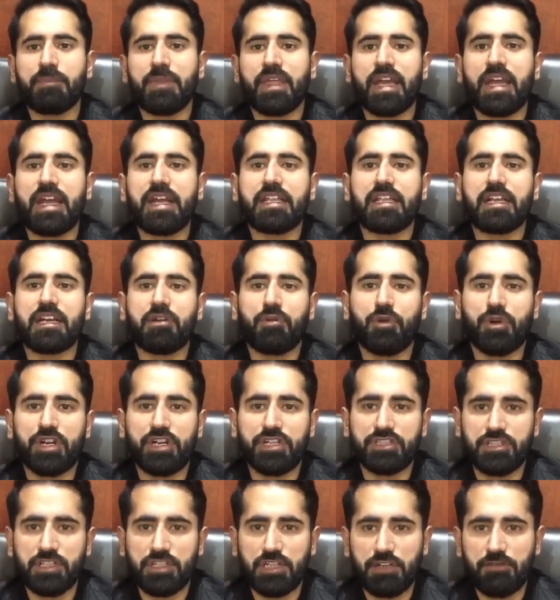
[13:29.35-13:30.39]
and the Governor
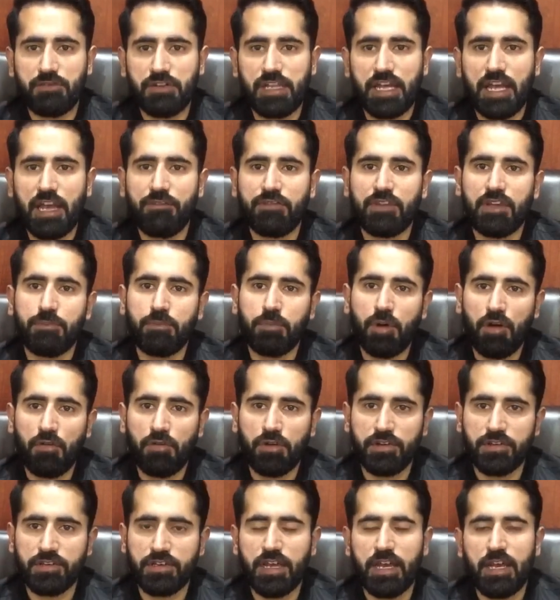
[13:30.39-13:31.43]
General will have the
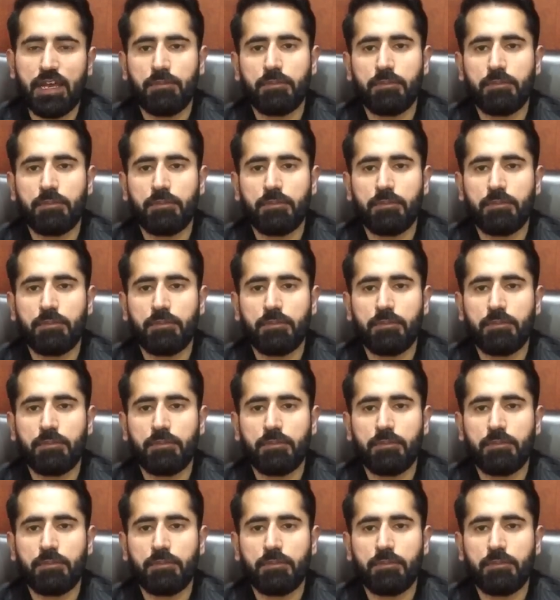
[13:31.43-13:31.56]
powers,